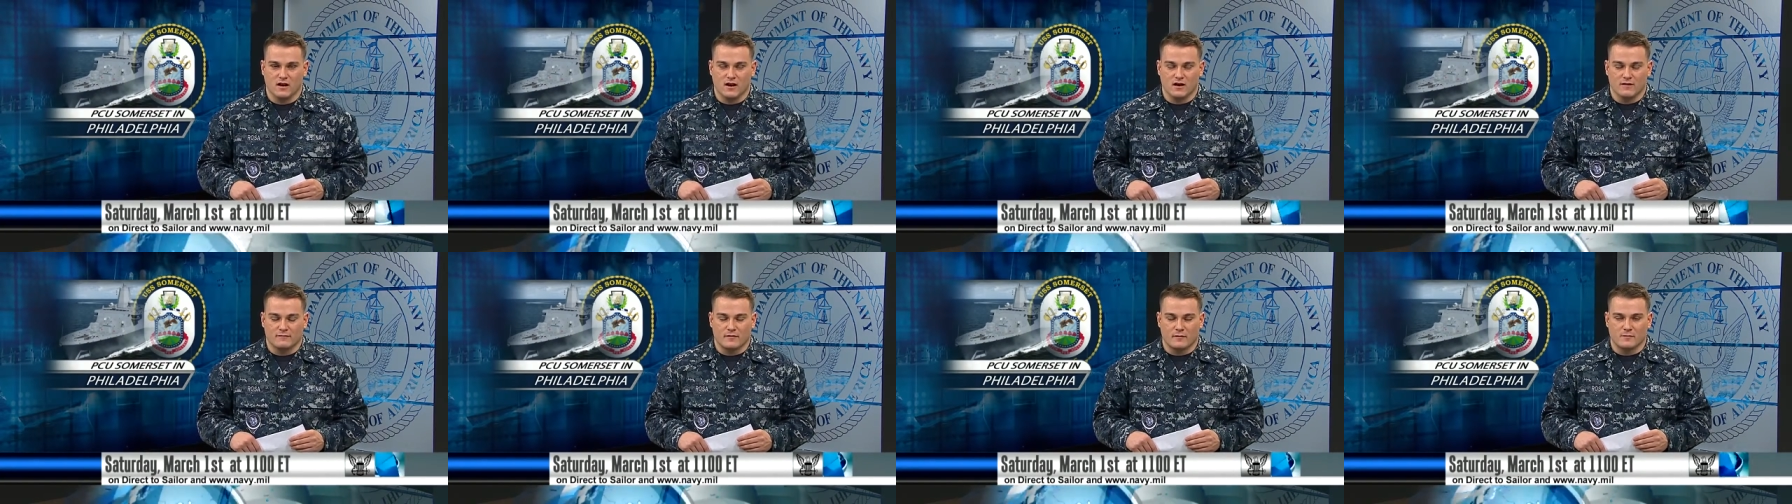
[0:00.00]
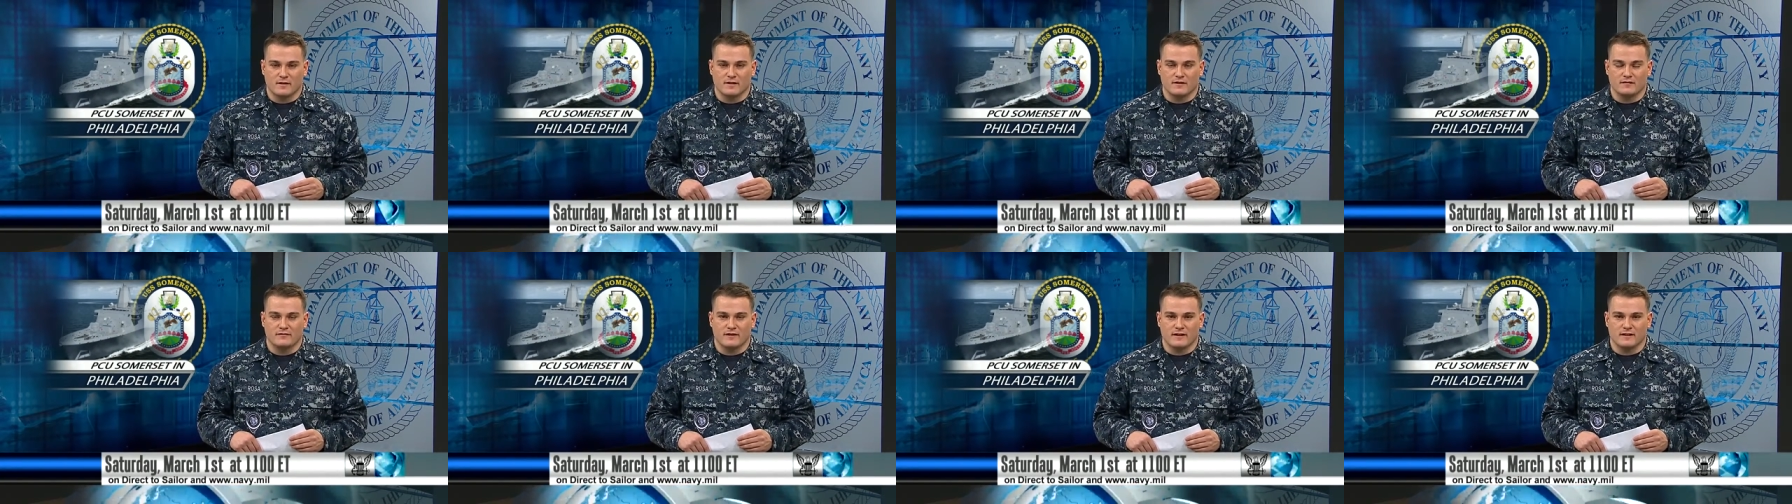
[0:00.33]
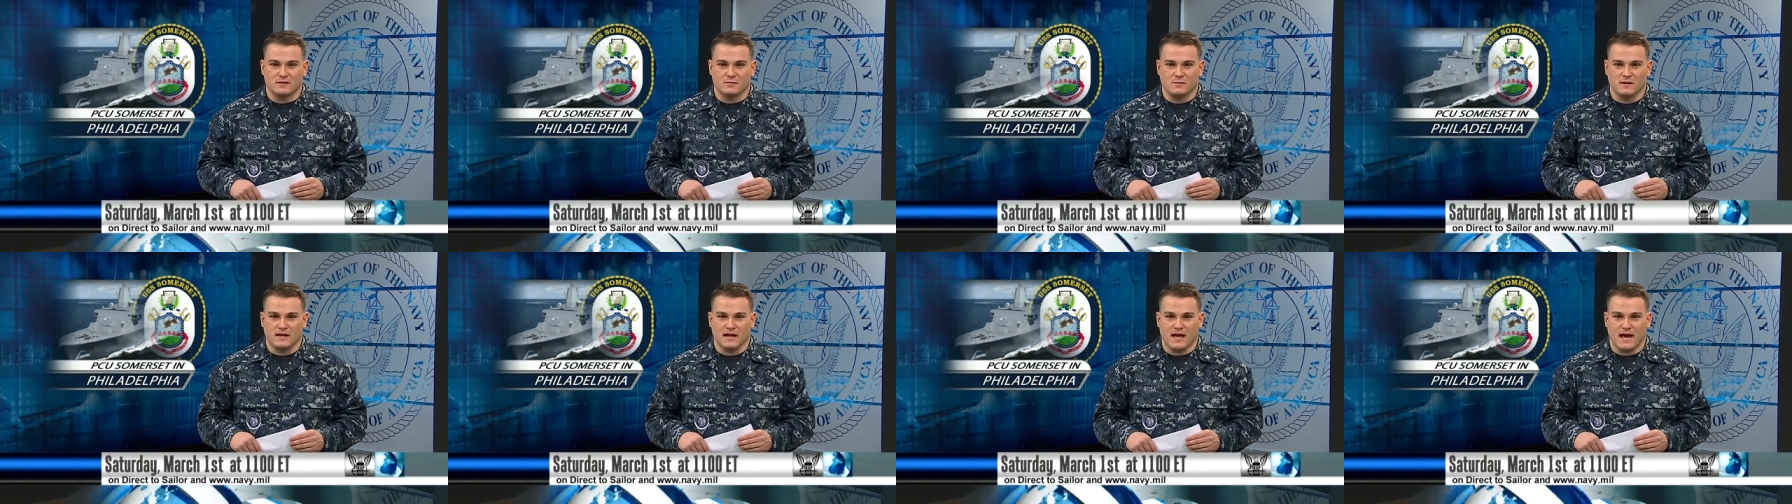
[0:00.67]
From the
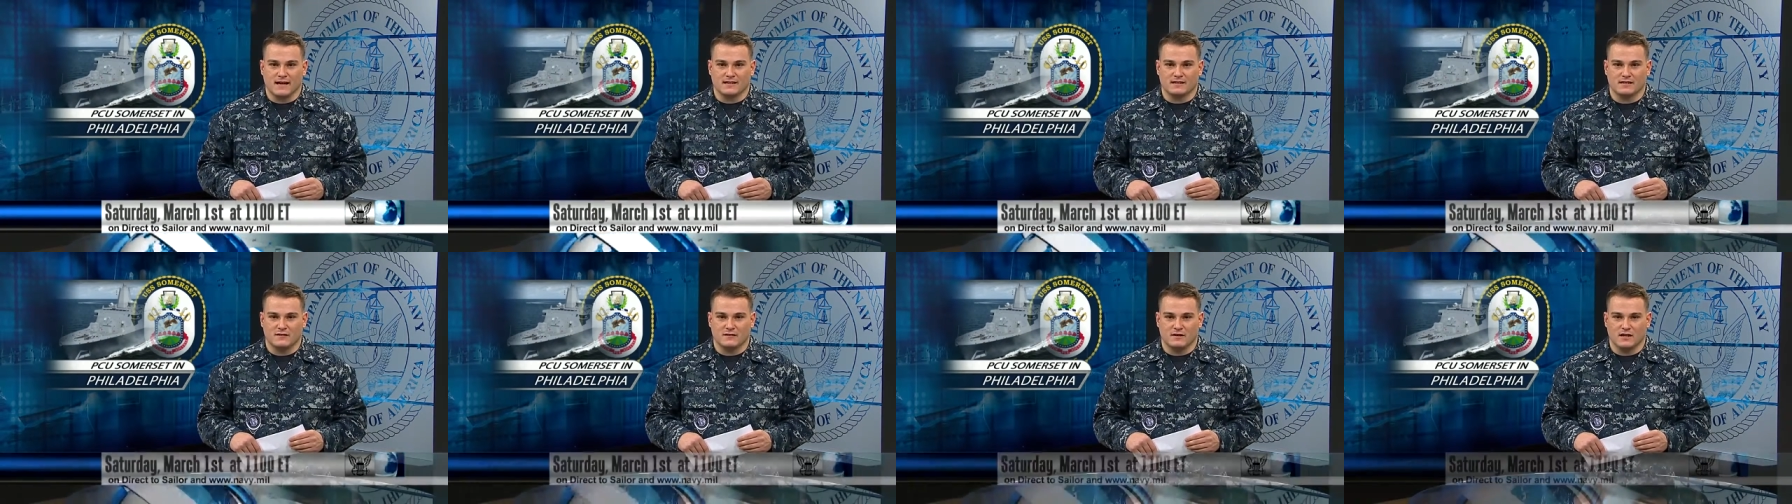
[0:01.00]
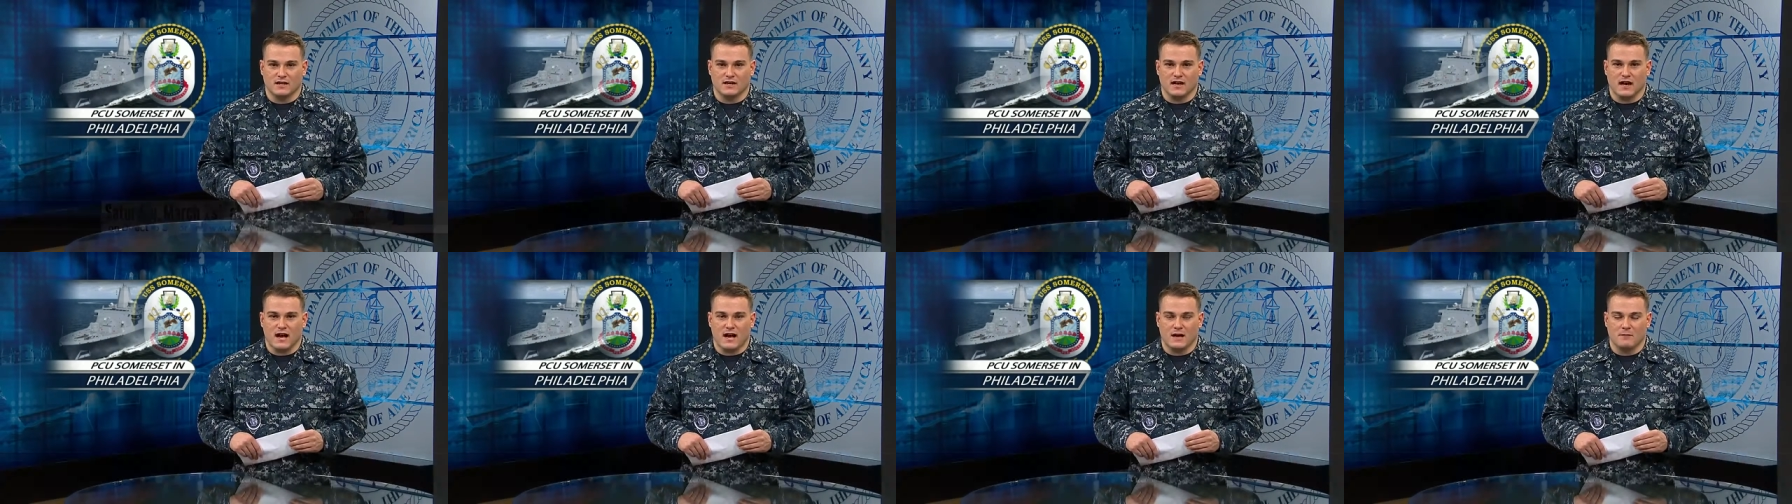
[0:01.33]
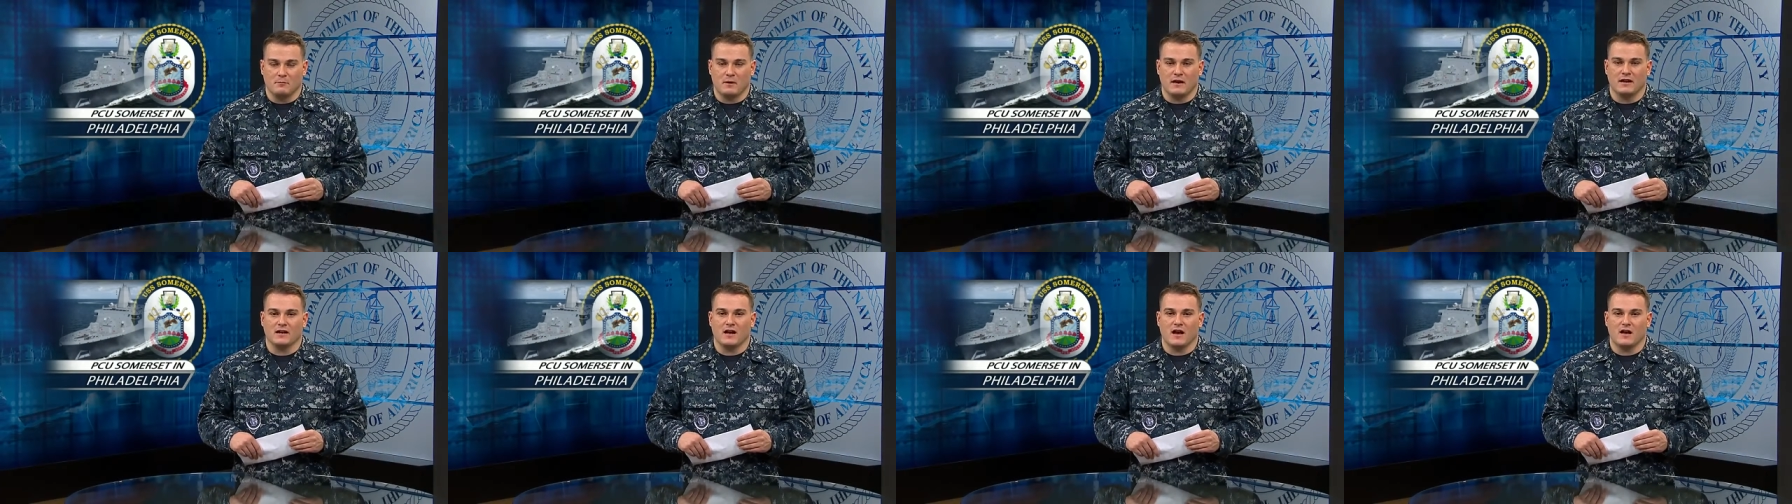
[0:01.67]
Defense Media Activity, I'm
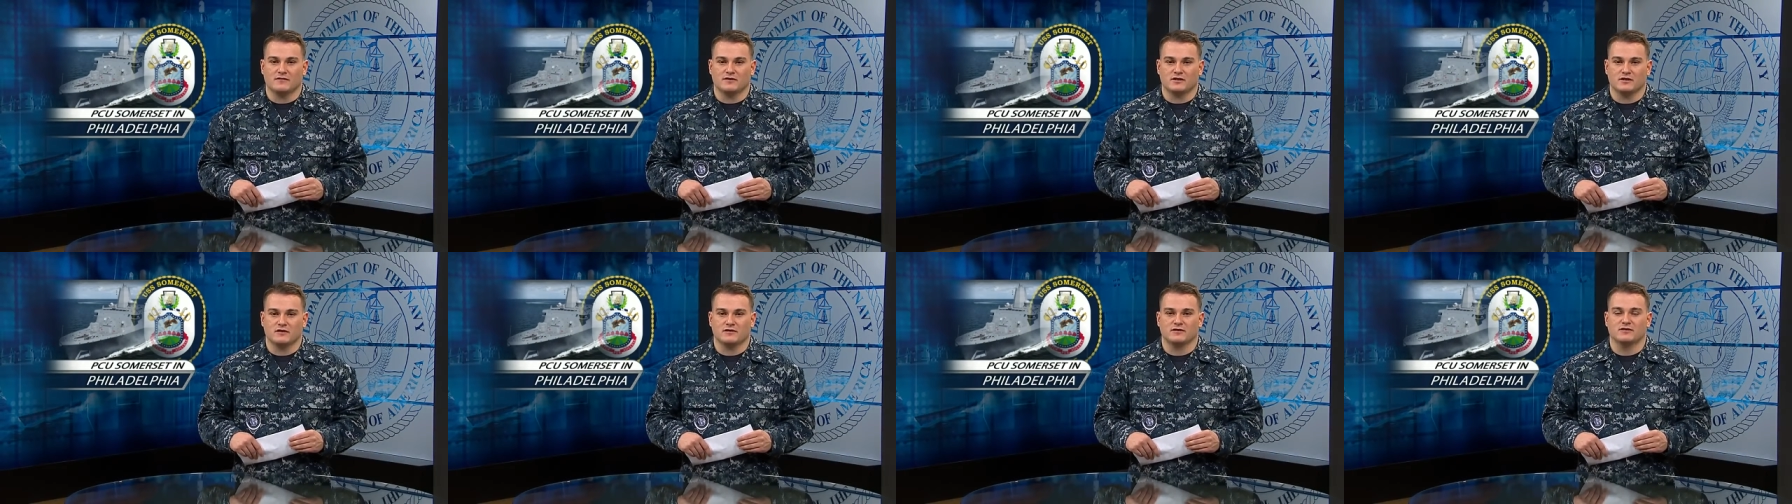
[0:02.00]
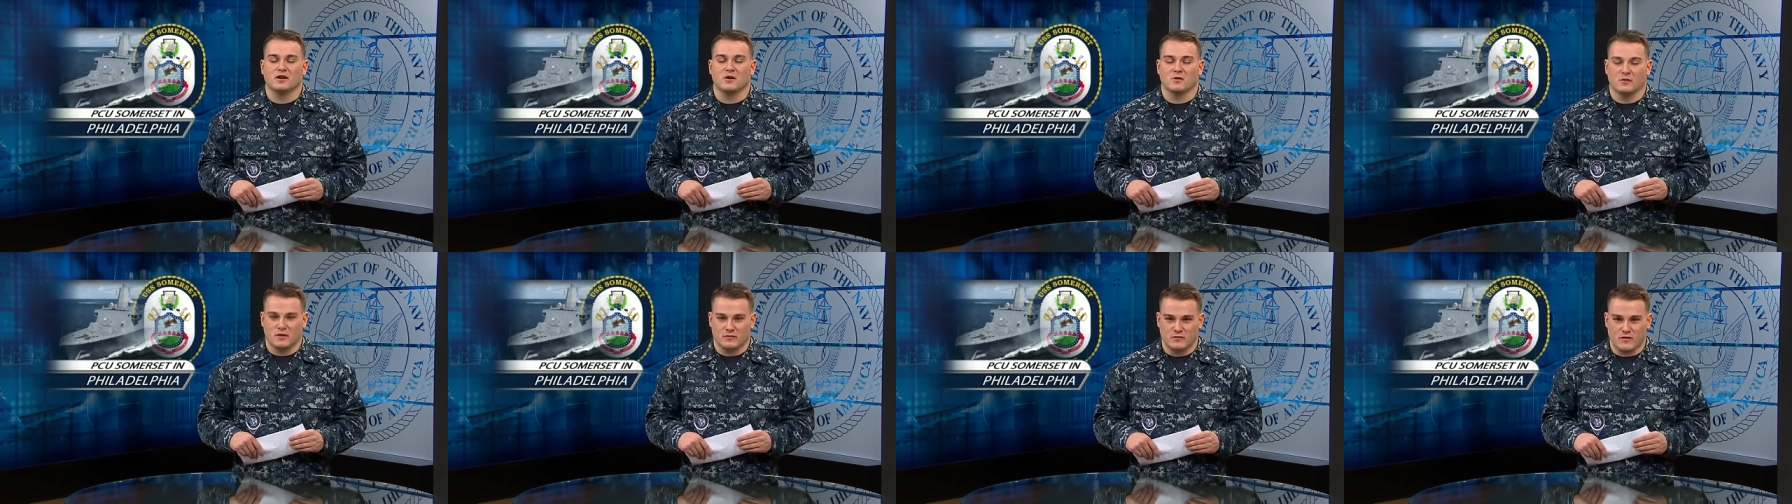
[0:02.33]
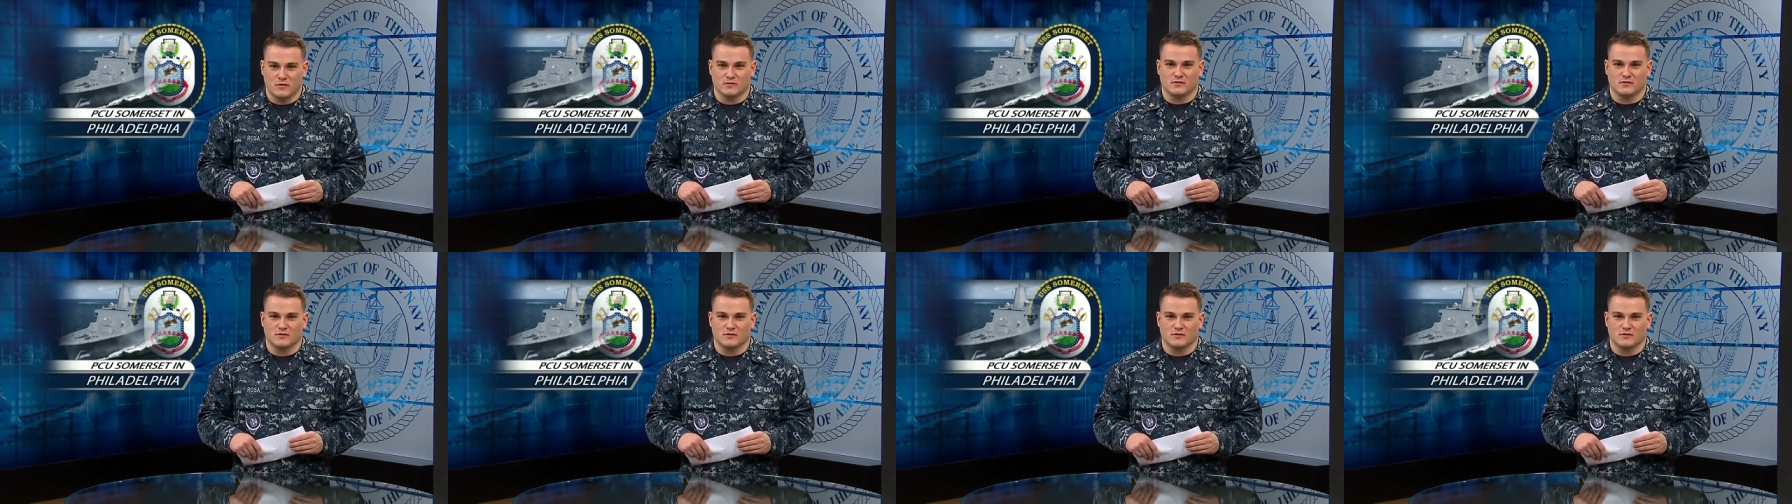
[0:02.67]
Petty Officer Tony